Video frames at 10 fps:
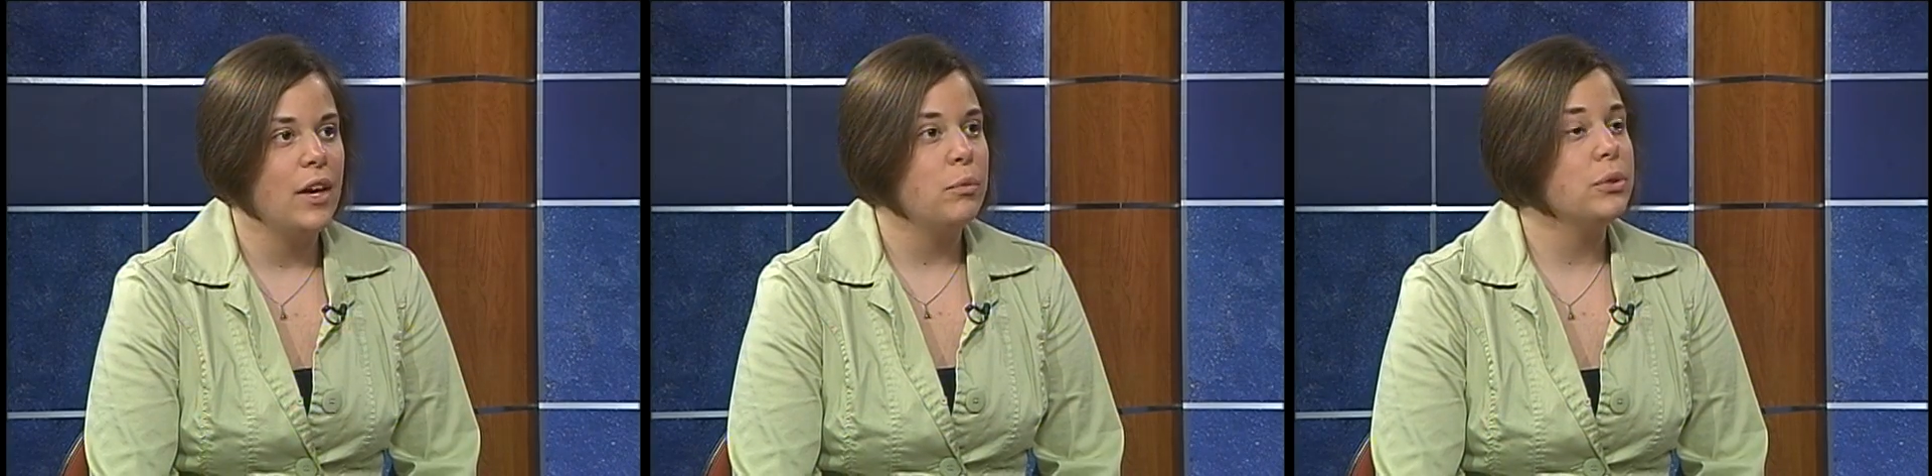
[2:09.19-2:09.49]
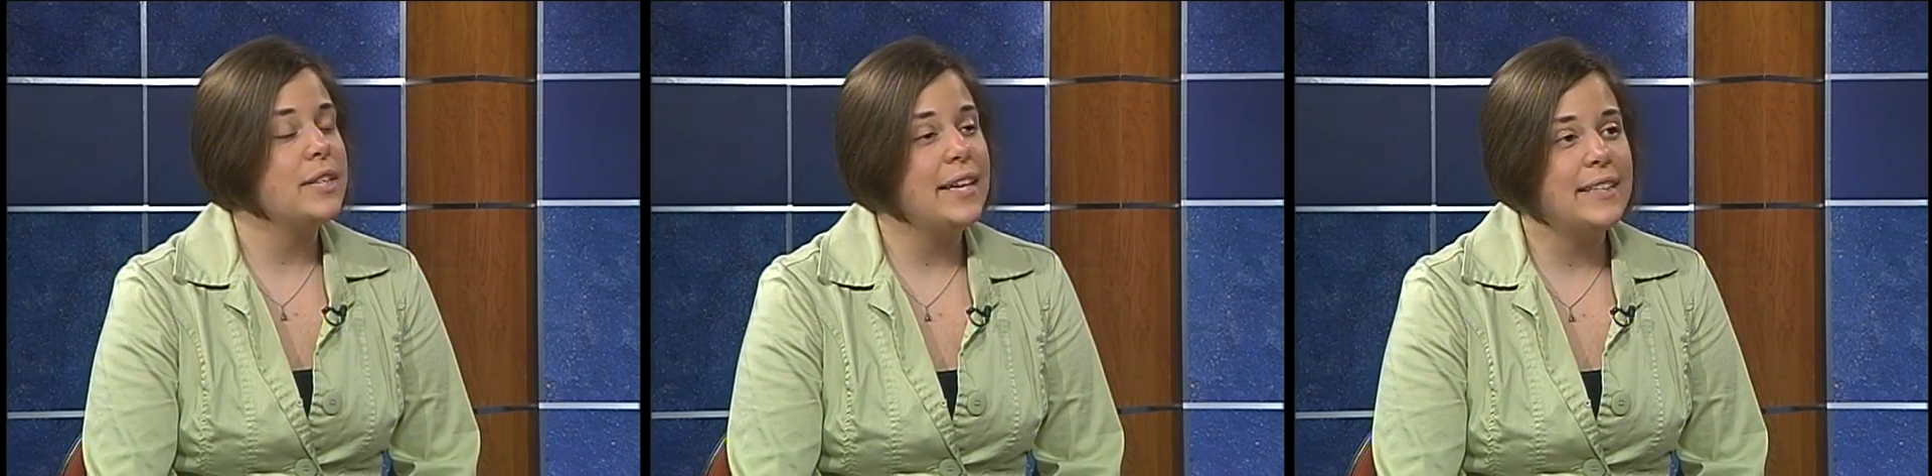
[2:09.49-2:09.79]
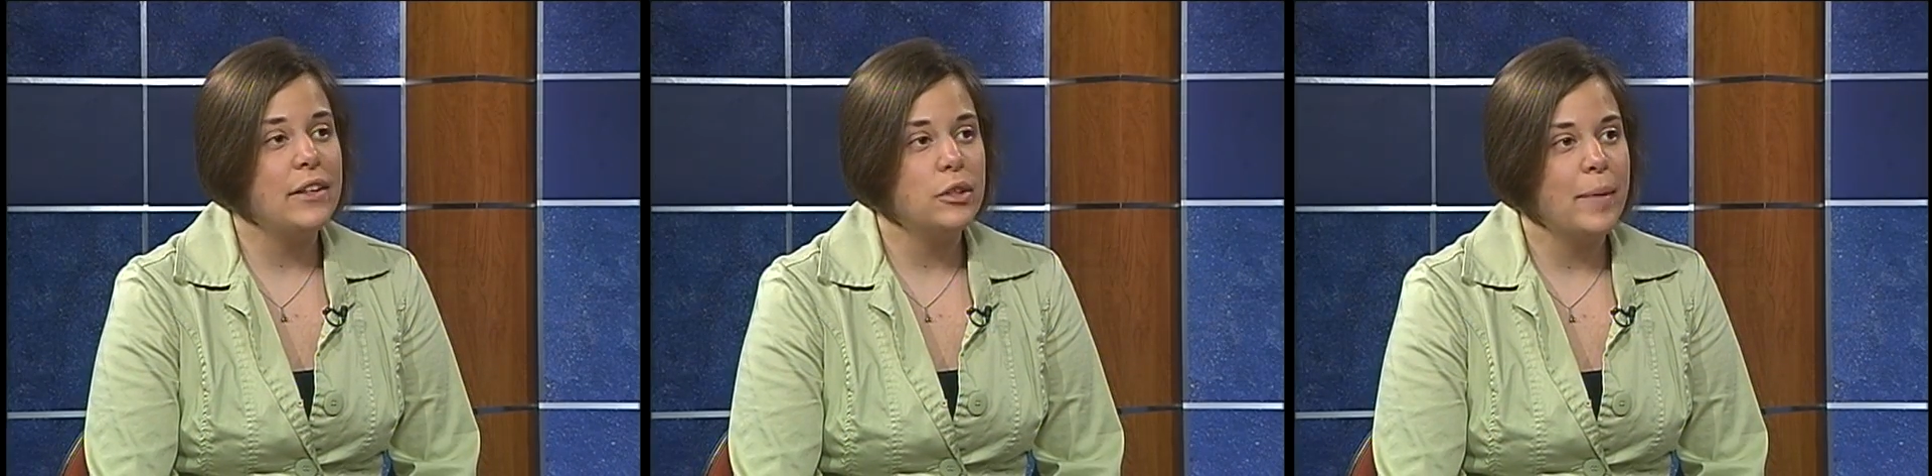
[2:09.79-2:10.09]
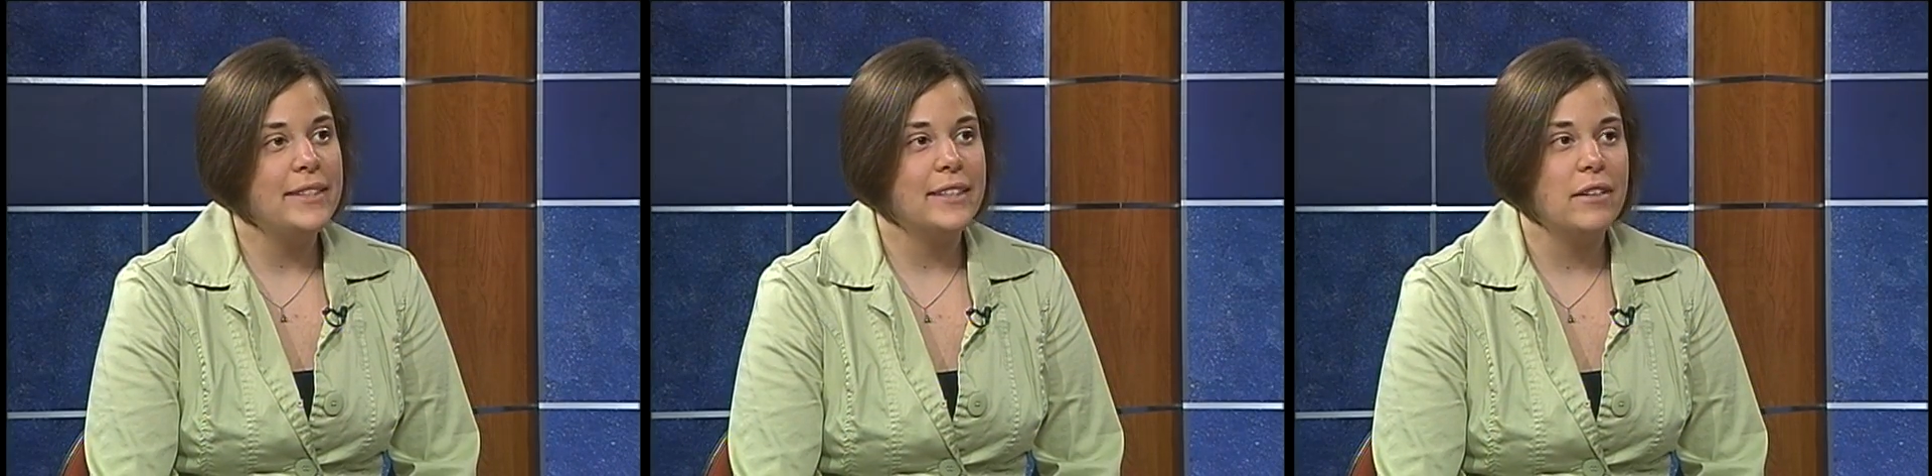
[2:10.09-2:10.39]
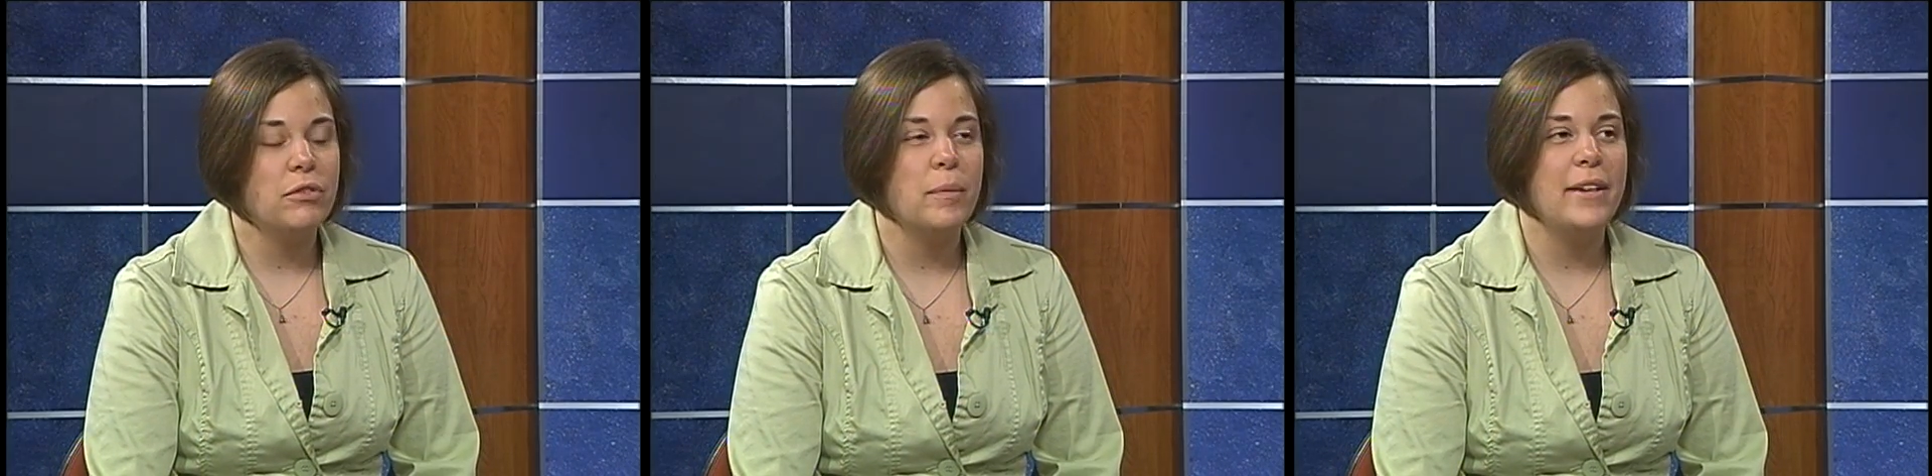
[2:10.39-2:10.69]
We'll take down your basic
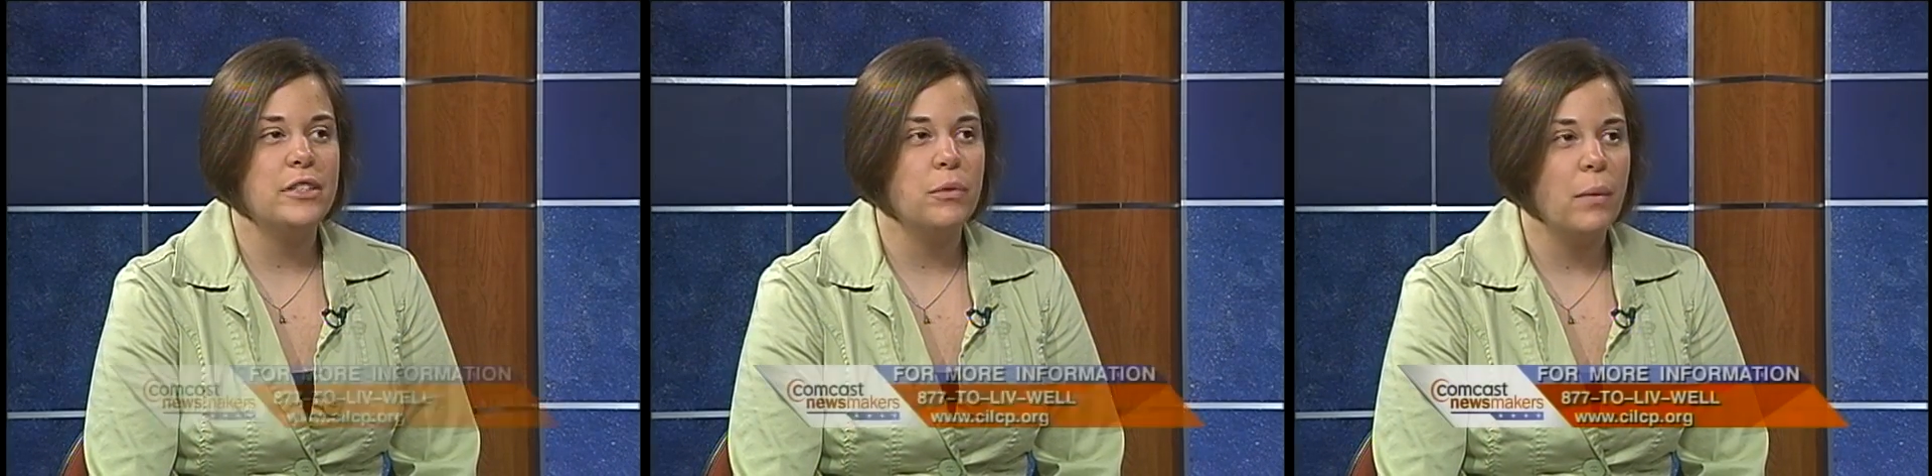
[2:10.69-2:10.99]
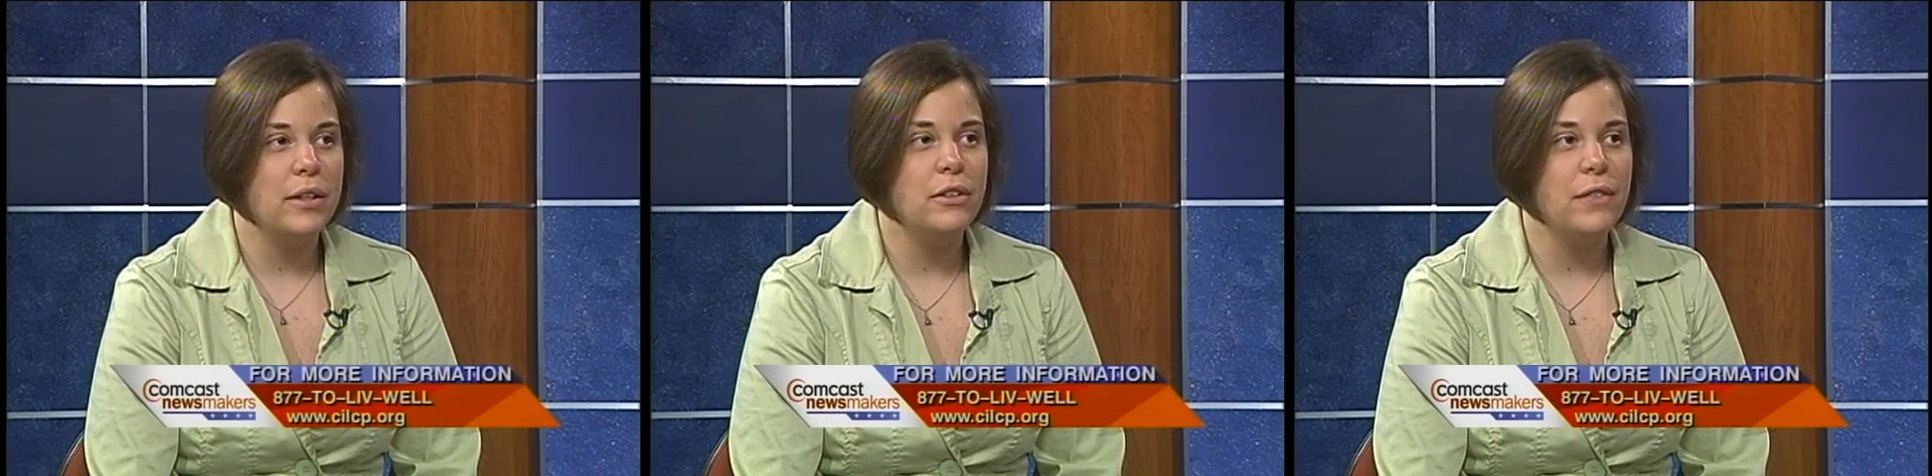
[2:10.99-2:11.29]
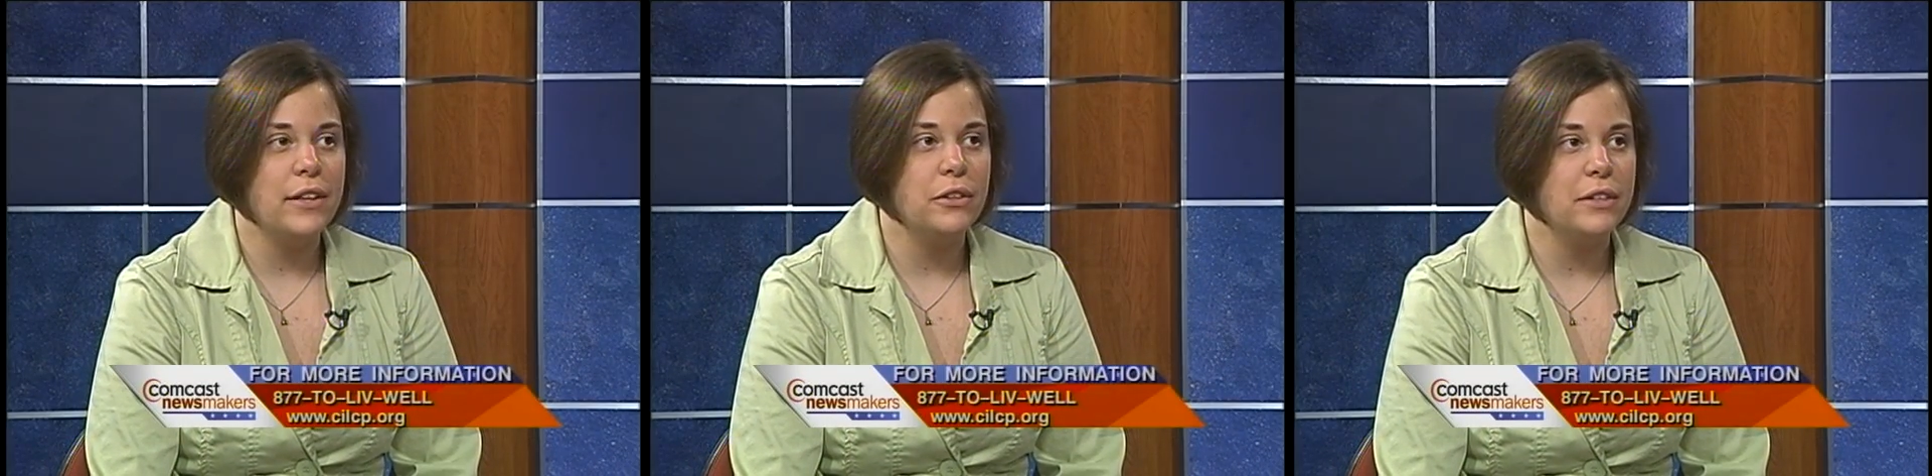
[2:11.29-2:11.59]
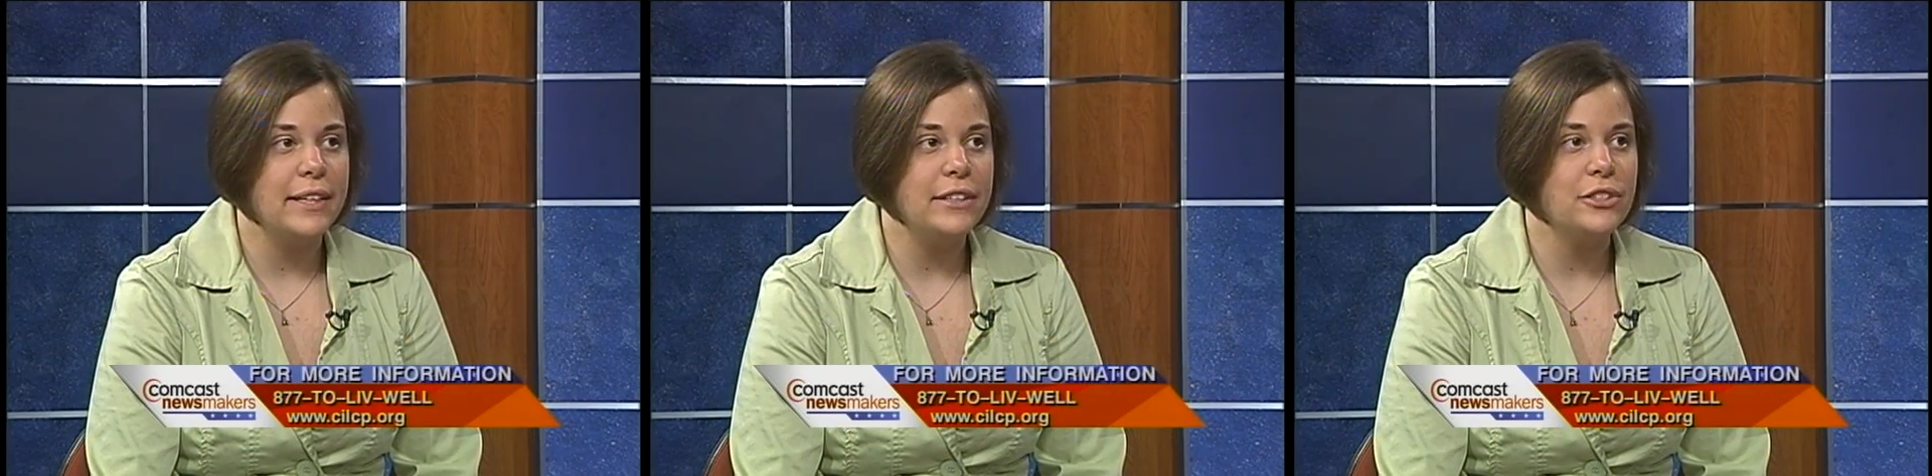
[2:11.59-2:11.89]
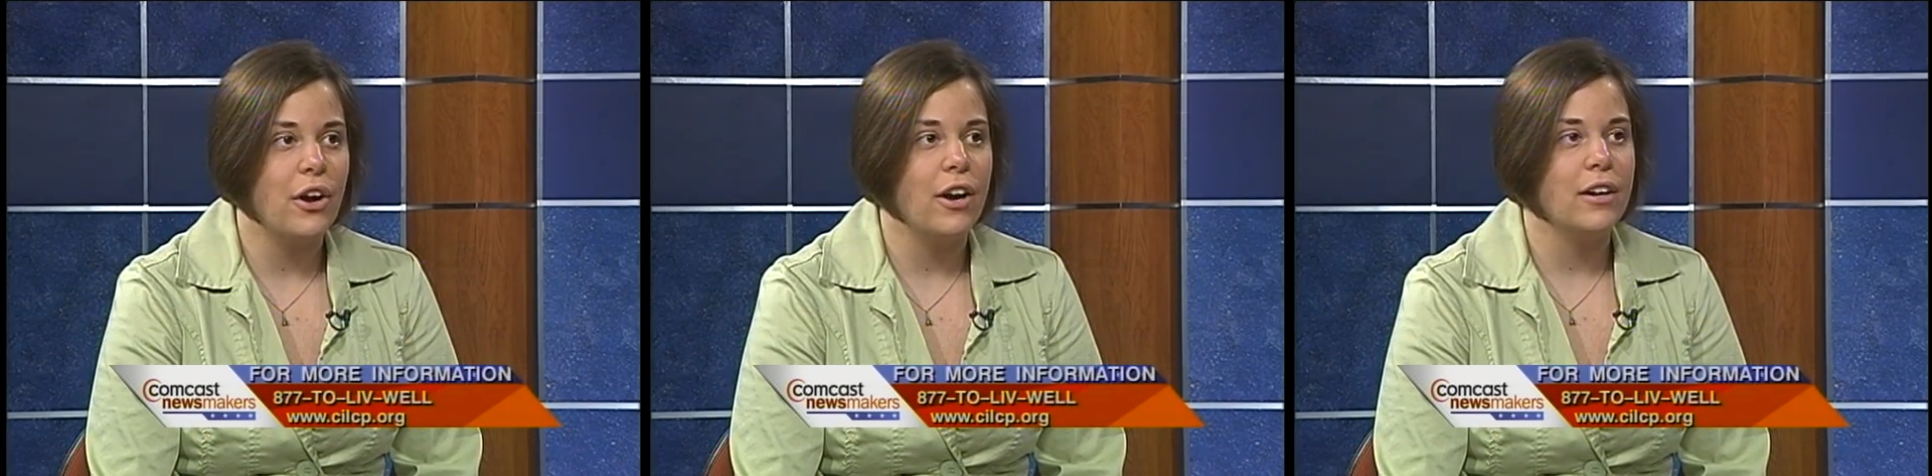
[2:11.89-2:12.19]
information, what you think your needs
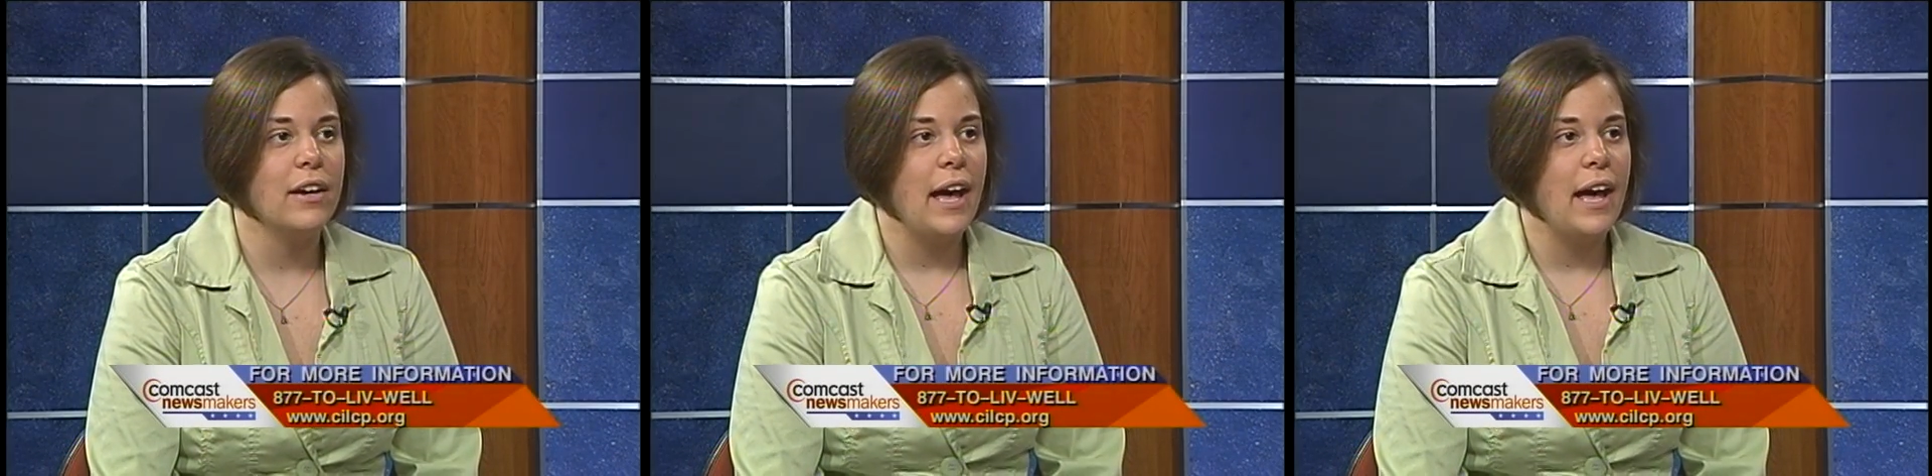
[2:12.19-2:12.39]
are,